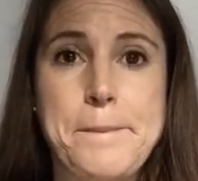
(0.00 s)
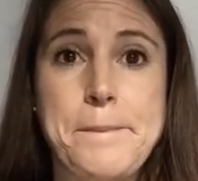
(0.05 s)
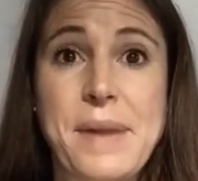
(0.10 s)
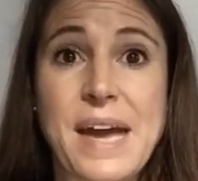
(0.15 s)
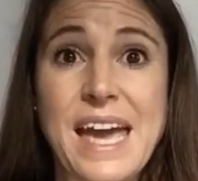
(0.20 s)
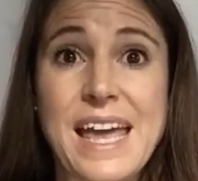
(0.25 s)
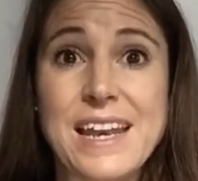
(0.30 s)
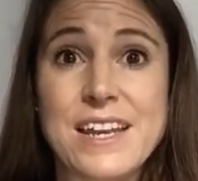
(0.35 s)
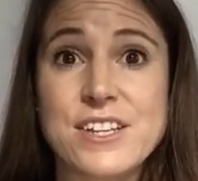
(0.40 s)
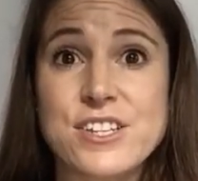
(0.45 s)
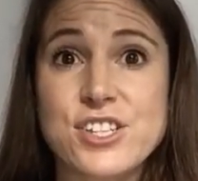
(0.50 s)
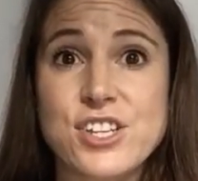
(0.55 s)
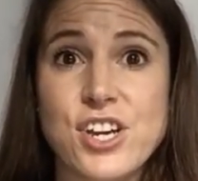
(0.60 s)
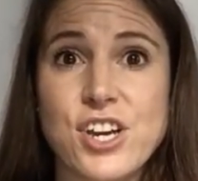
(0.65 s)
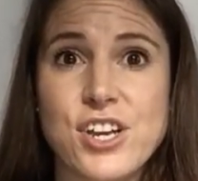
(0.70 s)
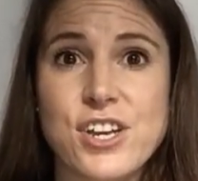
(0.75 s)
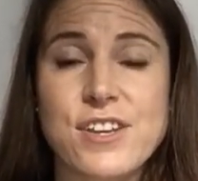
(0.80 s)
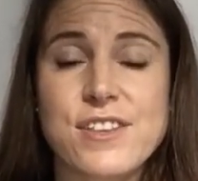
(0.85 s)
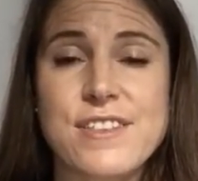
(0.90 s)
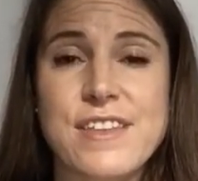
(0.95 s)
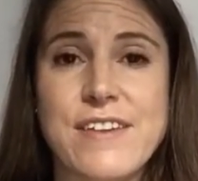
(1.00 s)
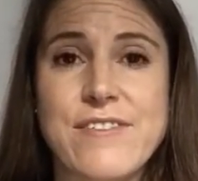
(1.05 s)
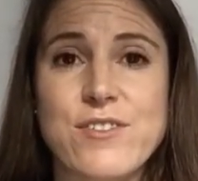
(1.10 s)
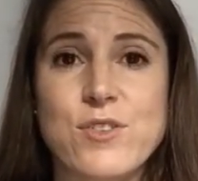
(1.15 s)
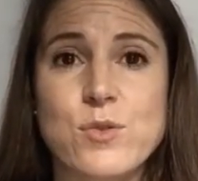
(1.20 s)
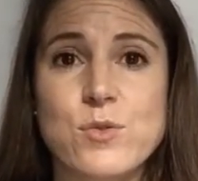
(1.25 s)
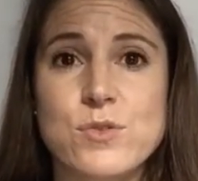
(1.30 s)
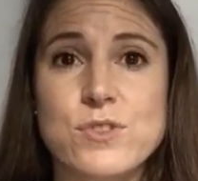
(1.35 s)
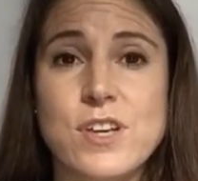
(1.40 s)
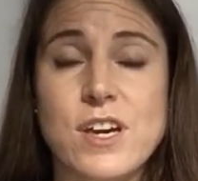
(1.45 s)
Peloton, they're
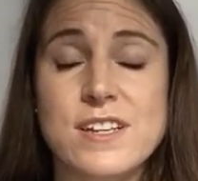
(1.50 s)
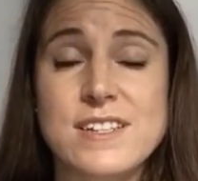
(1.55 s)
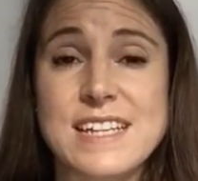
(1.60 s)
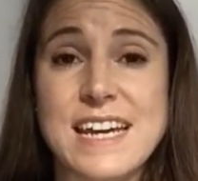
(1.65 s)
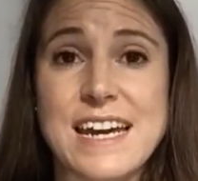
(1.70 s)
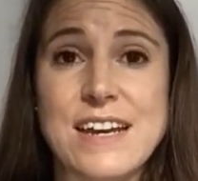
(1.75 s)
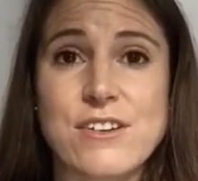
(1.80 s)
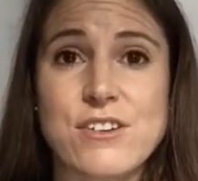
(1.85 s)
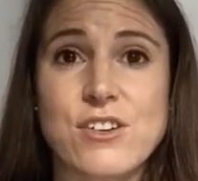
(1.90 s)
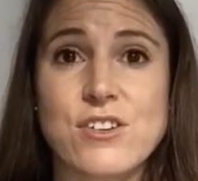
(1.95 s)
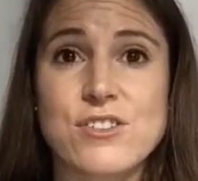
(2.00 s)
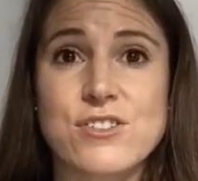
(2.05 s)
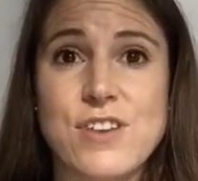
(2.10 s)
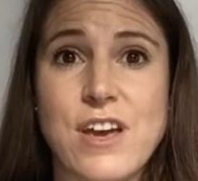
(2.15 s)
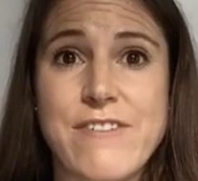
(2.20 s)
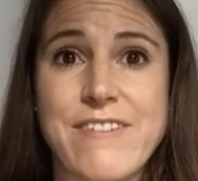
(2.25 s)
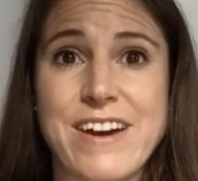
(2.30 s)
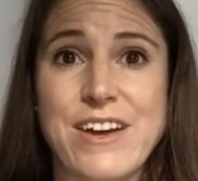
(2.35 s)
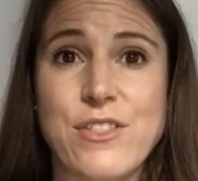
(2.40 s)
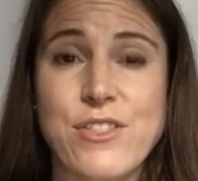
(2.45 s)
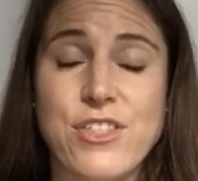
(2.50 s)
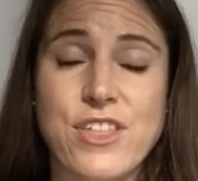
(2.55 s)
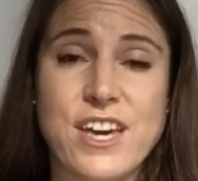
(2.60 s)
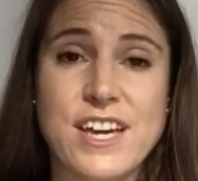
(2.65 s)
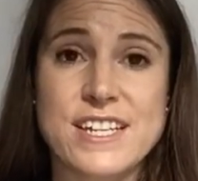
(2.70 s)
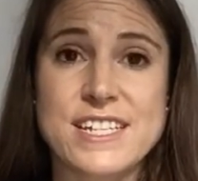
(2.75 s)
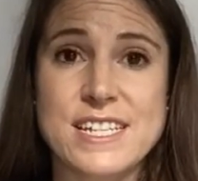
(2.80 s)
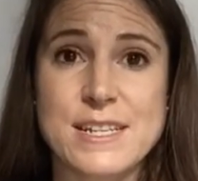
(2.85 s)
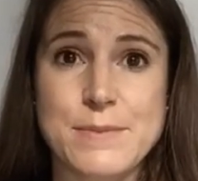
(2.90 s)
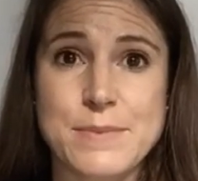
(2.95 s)
also down across around
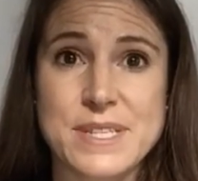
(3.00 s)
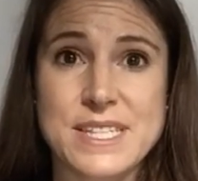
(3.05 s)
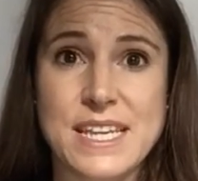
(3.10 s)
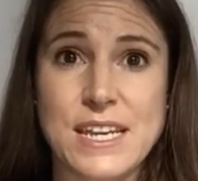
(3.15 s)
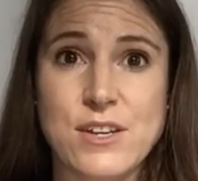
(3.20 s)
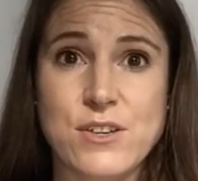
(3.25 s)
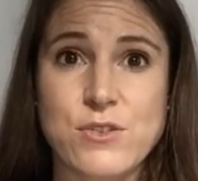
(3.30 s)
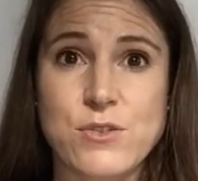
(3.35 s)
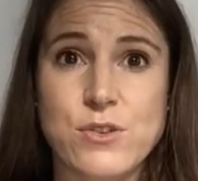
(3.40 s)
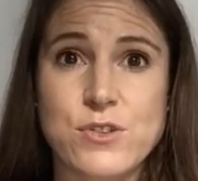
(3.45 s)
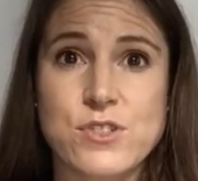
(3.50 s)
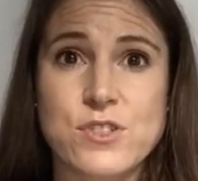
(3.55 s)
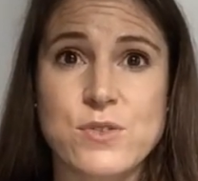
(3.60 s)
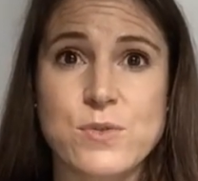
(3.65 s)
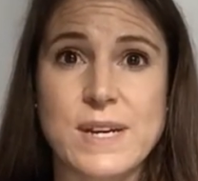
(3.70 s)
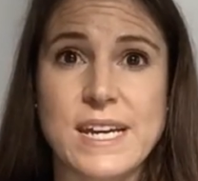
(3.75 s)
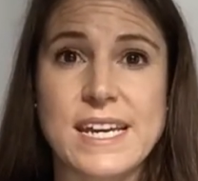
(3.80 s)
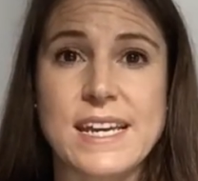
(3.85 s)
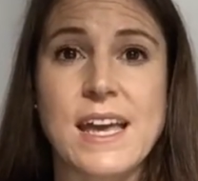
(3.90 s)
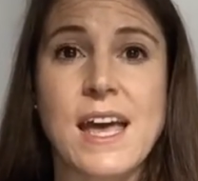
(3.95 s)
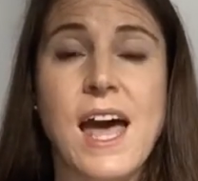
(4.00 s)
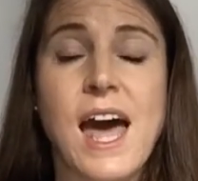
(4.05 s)
13% across the week.